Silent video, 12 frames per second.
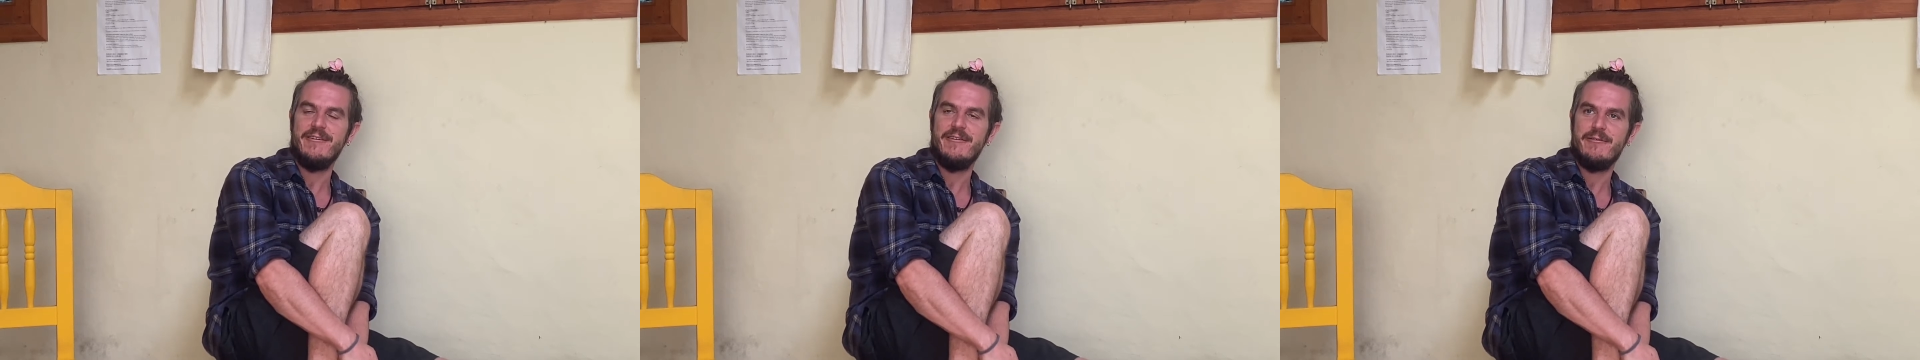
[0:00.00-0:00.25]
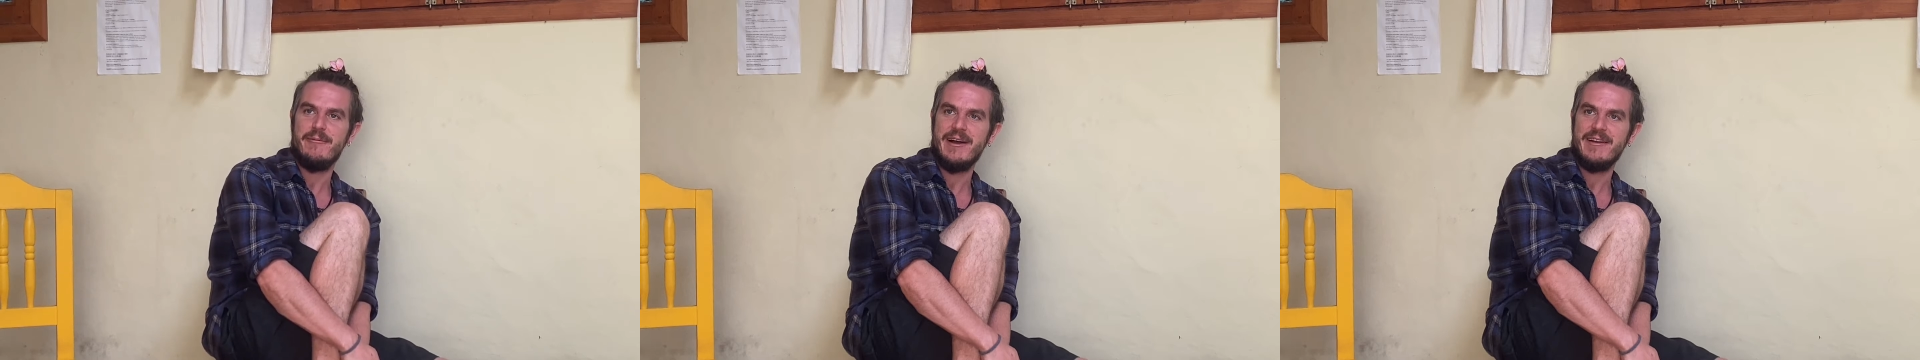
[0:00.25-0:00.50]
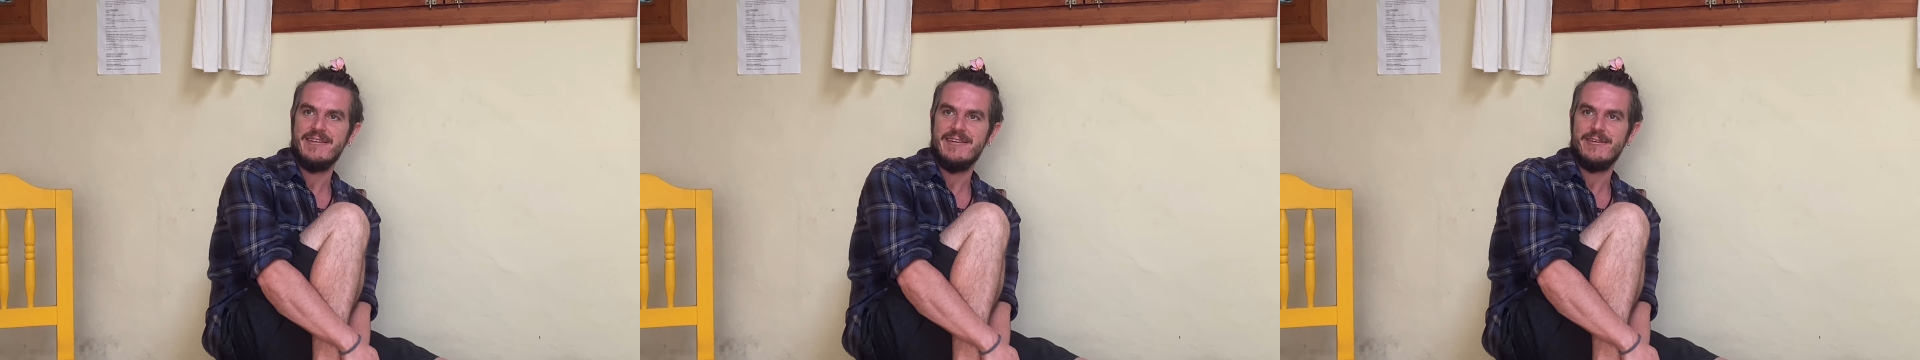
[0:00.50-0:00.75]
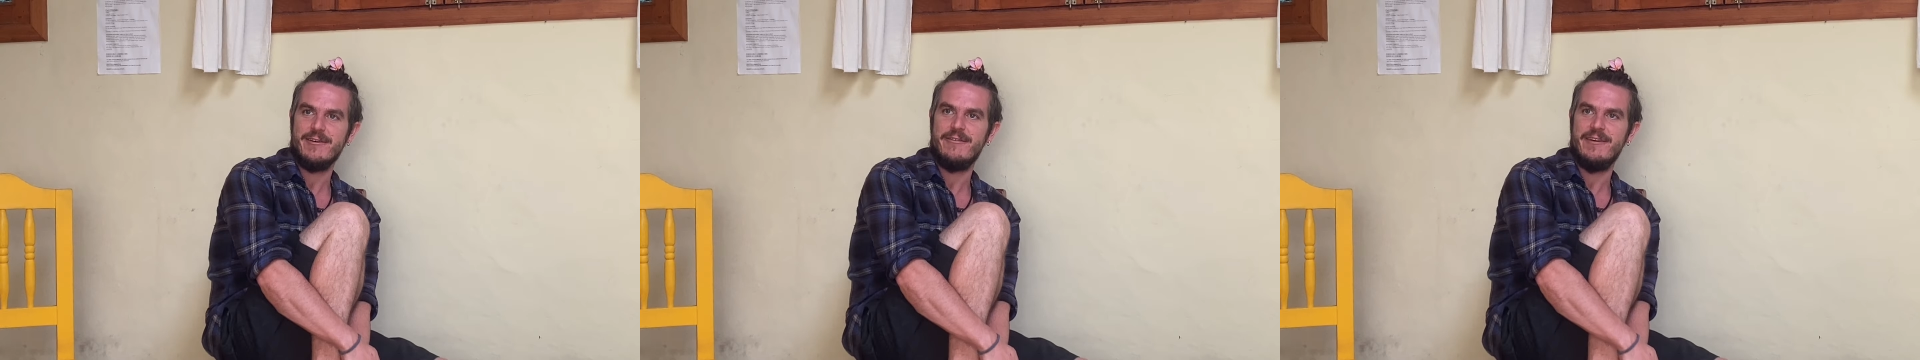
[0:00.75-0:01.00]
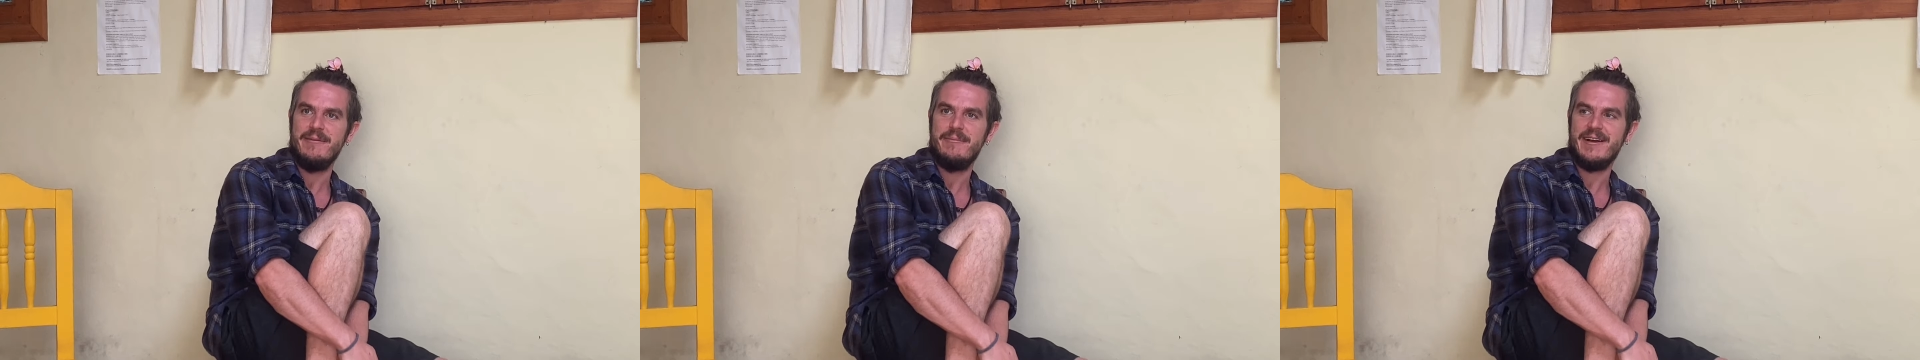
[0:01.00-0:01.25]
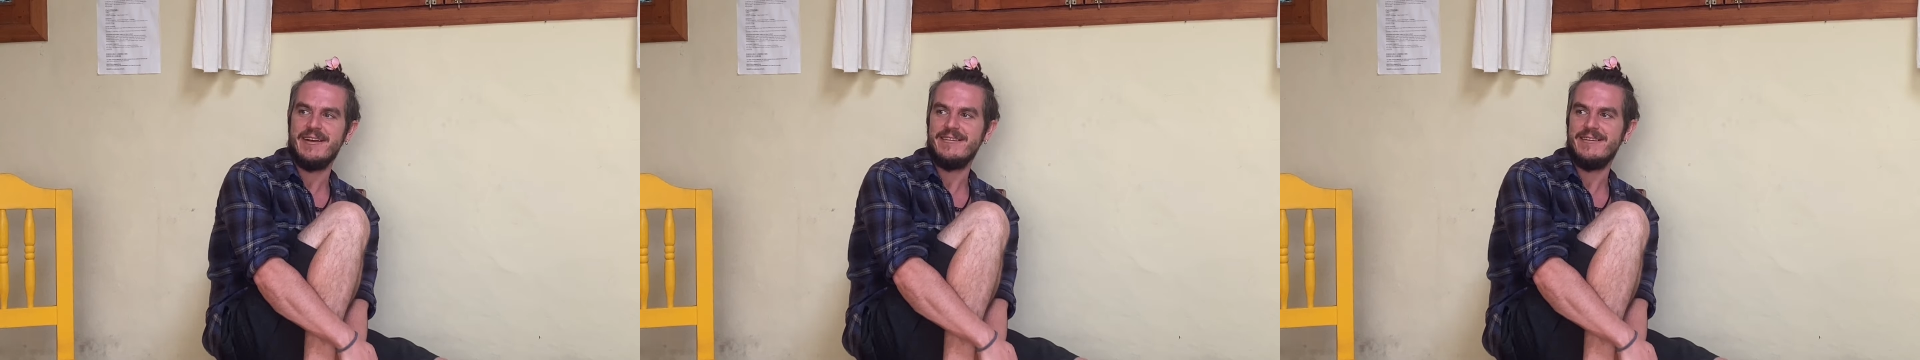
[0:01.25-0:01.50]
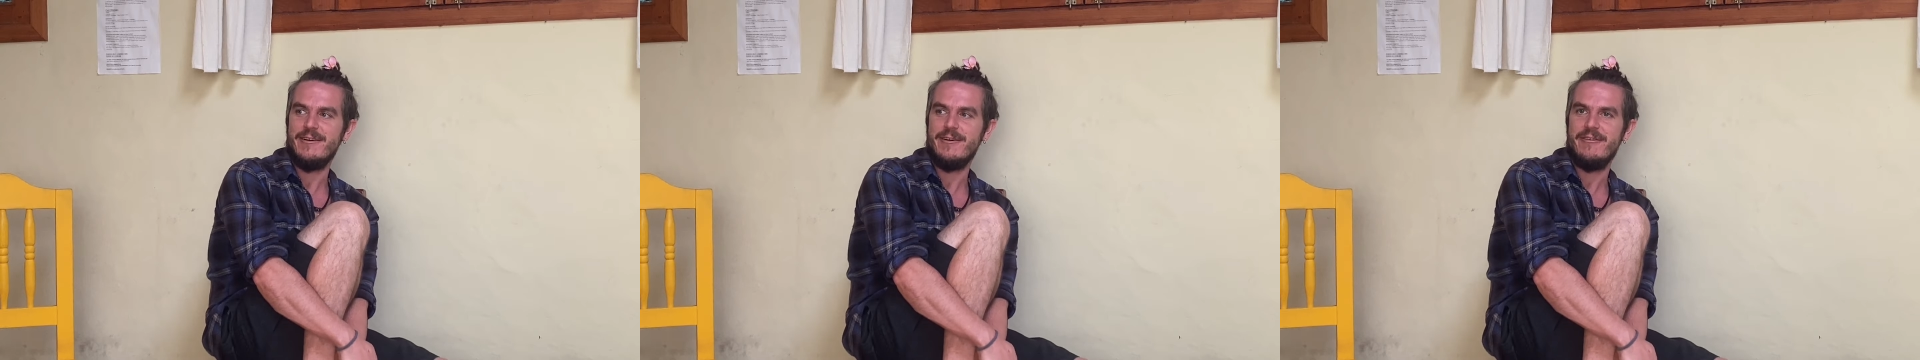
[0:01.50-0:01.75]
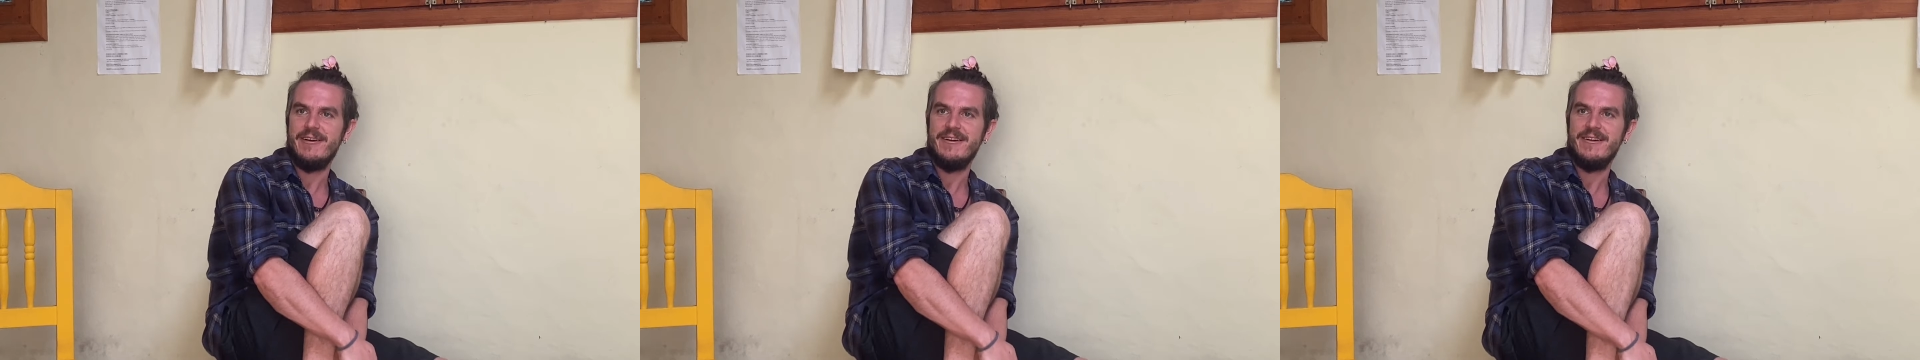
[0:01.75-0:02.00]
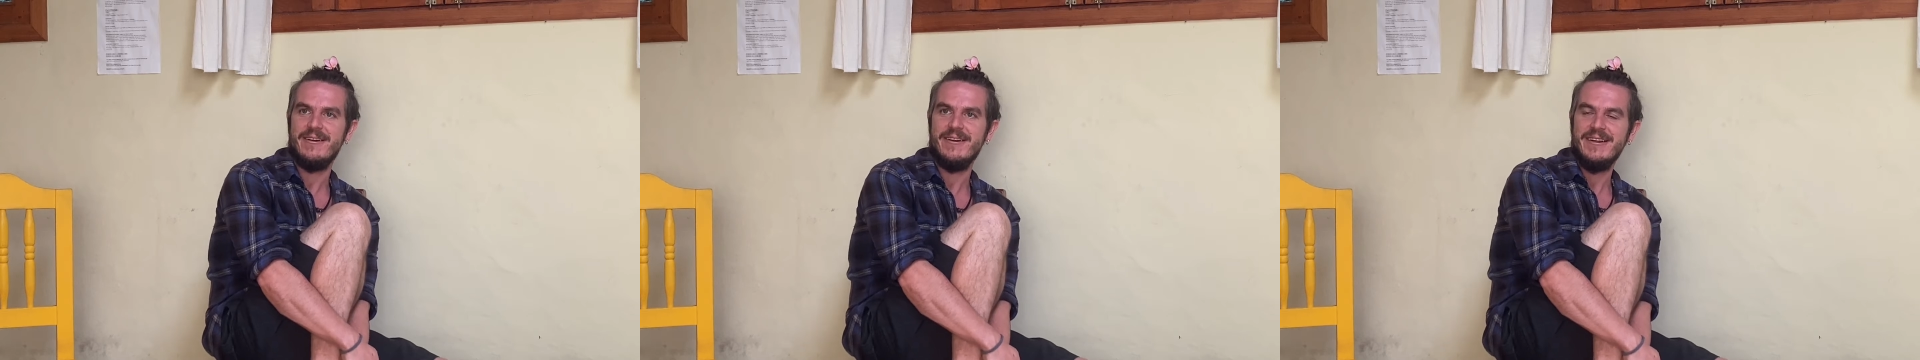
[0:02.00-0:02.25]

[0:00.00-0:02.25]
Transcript: You've imagined it's already past and already done.